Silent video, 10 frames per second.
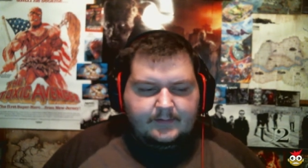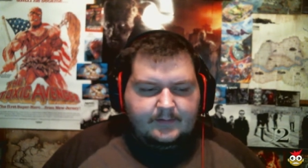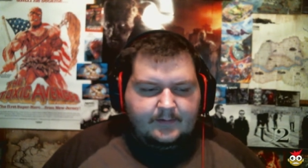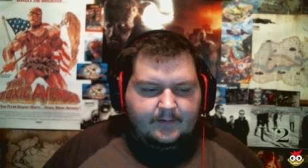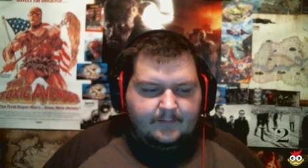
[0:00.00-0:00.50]

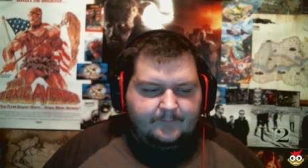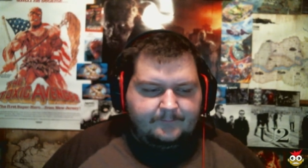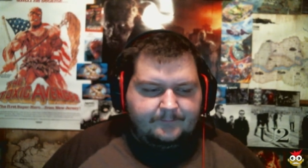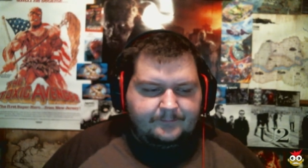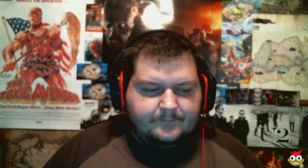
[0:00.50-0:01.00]

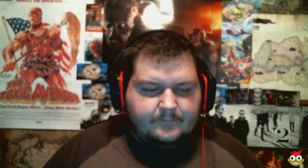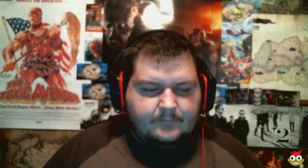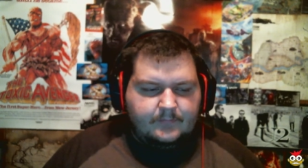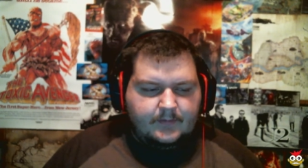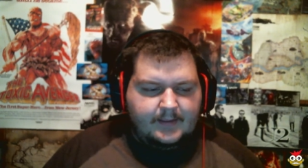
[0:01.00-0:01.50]
um,
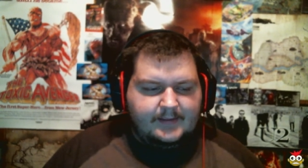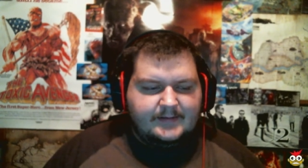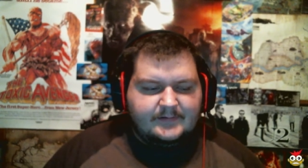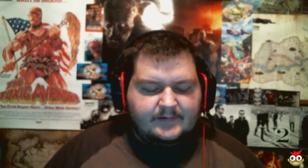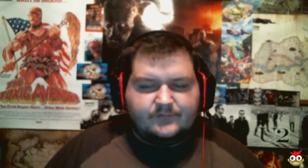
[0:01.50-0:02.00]
it,
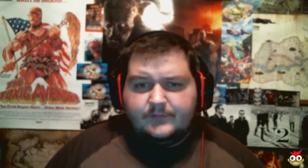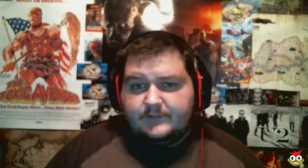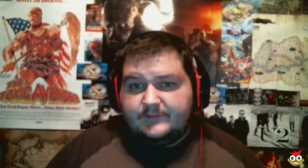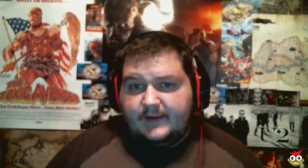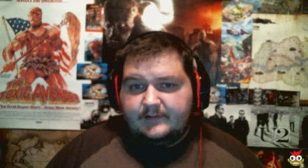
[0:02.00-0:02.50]
it's really
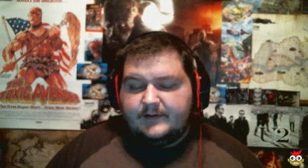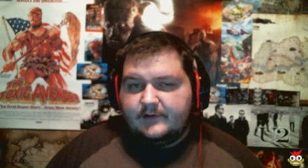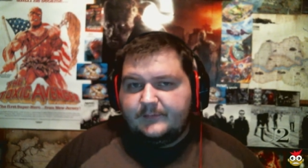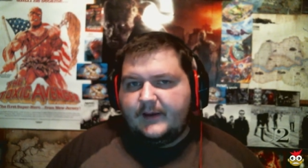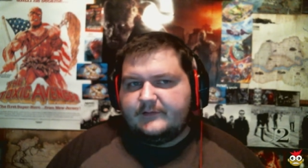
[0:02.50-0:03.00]
sad to
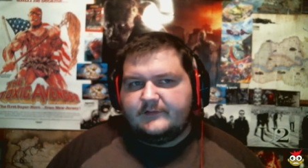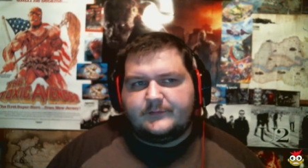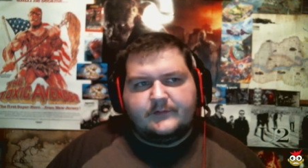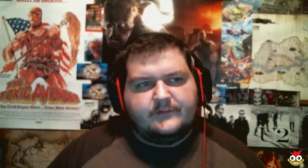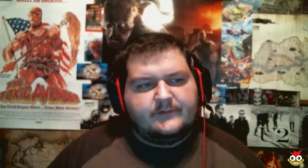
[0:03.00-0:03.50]
hear about this
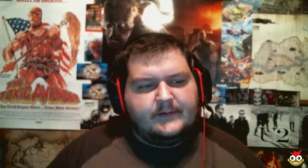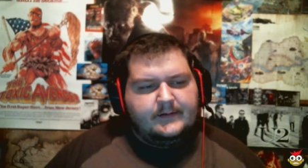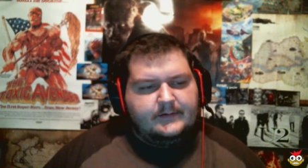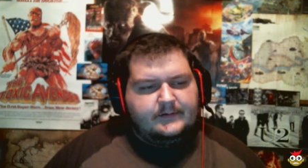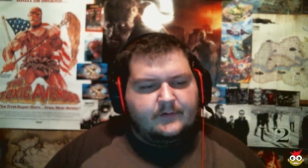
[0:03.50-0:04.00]
because
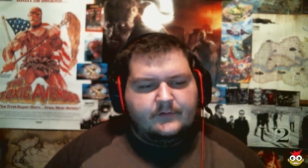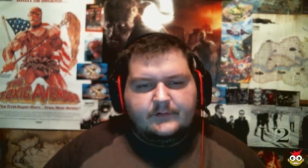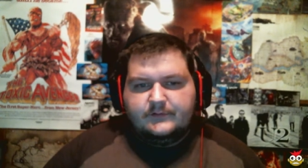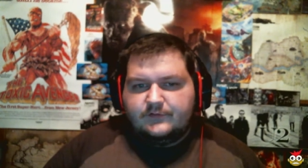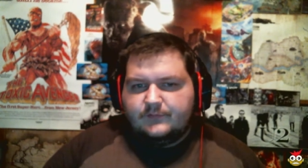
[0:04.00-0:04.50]
you know you
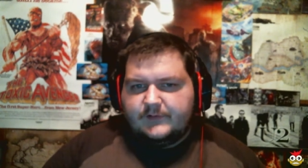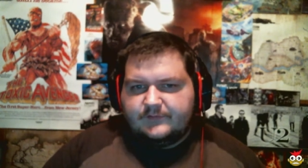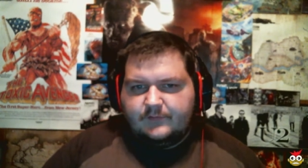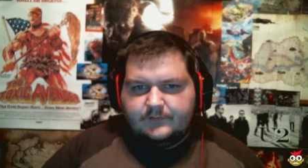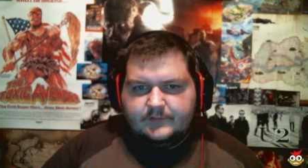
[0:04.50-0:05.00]
used to watch
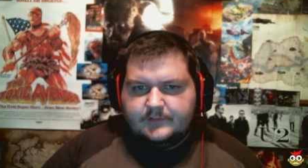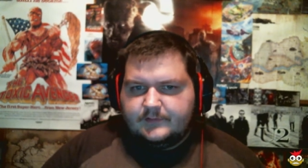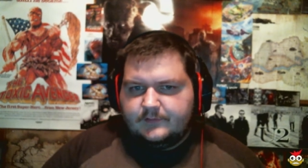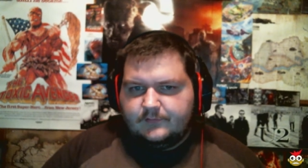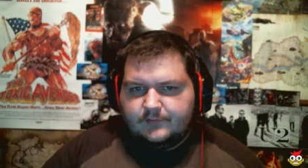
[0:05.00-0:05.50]
all the
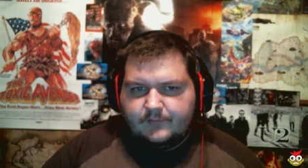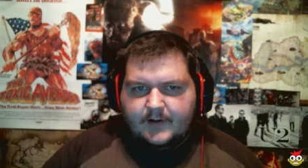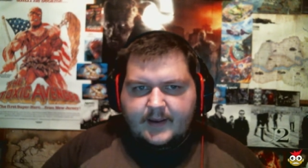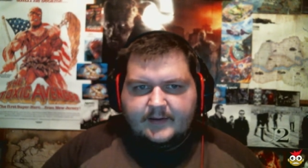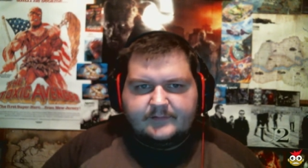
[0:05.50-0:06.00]
Nintendo
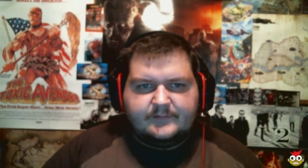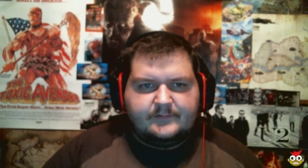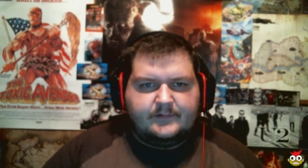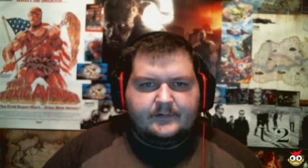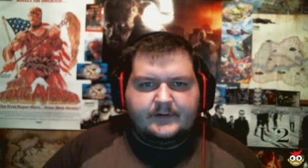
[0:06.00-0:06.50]
directs,
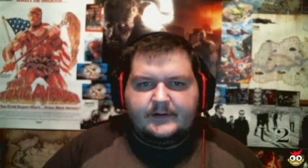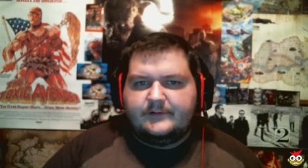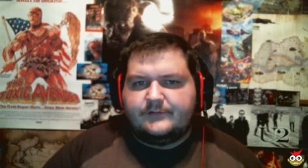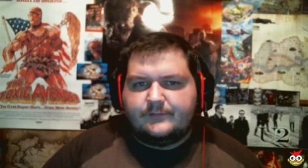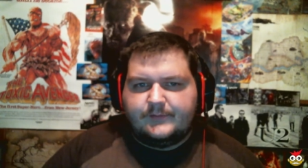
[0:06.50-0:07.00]
the, the
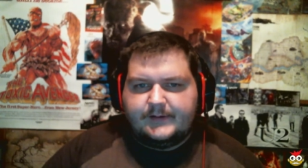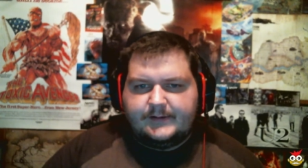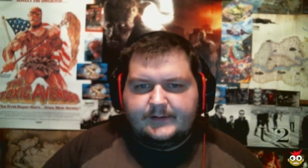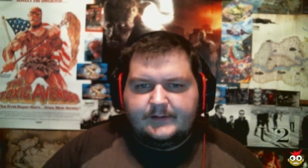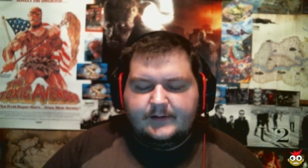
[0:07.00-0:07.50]

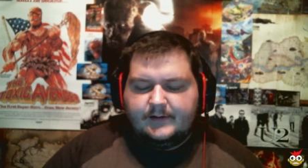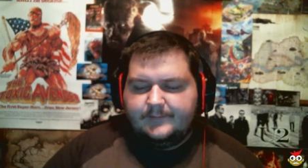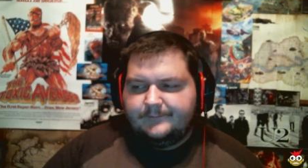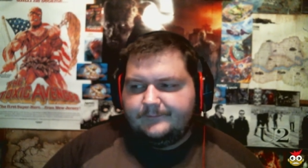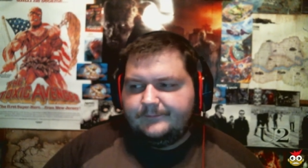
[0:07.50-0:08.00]
E3
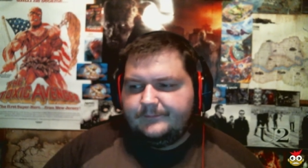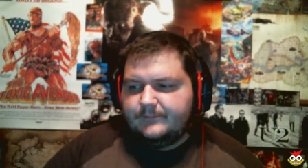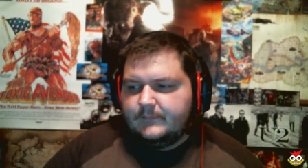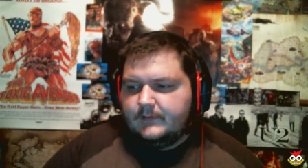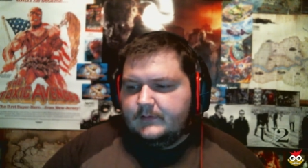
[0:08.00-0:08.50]
um,
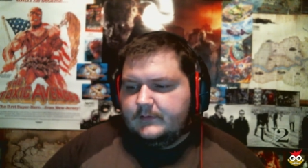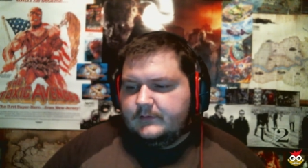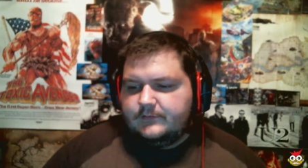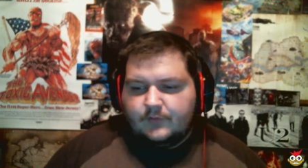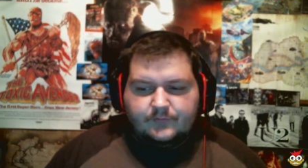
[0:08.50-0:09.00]

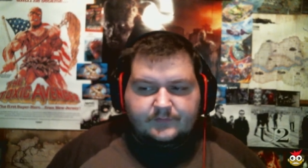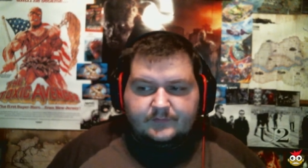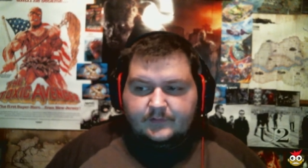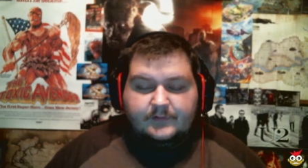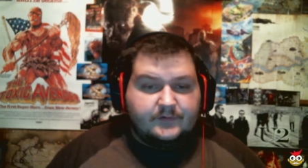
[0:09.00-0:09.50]
shows,
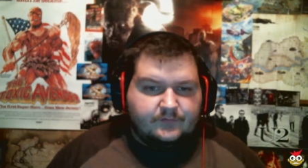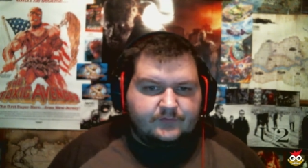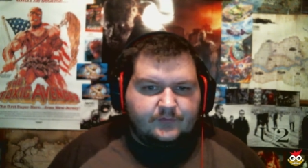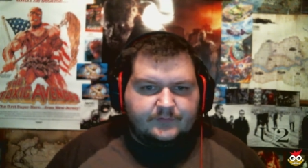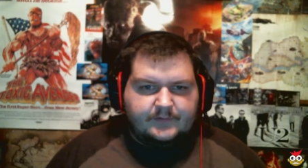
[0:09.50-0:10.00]
the digital
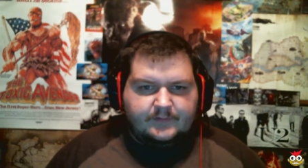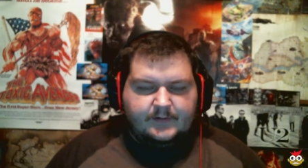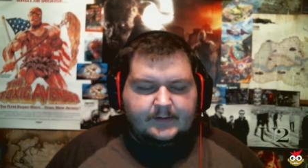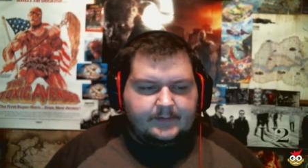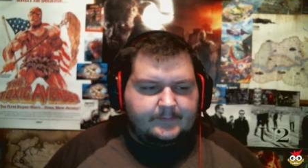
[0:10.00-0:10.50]
shows they
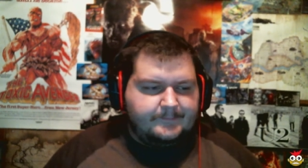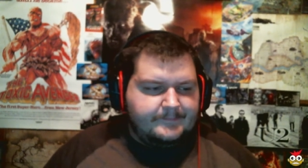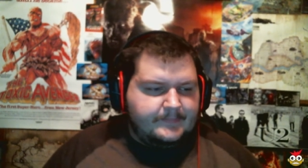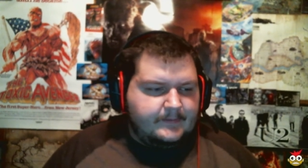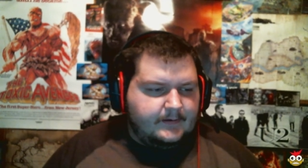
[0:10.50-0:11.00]
did, and
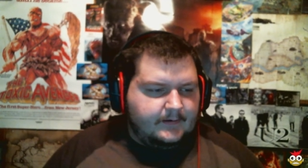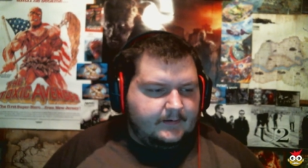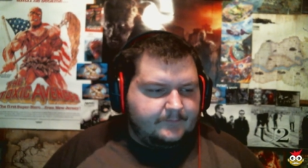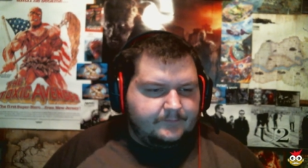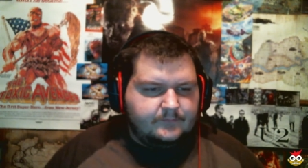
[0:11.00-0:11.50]
um,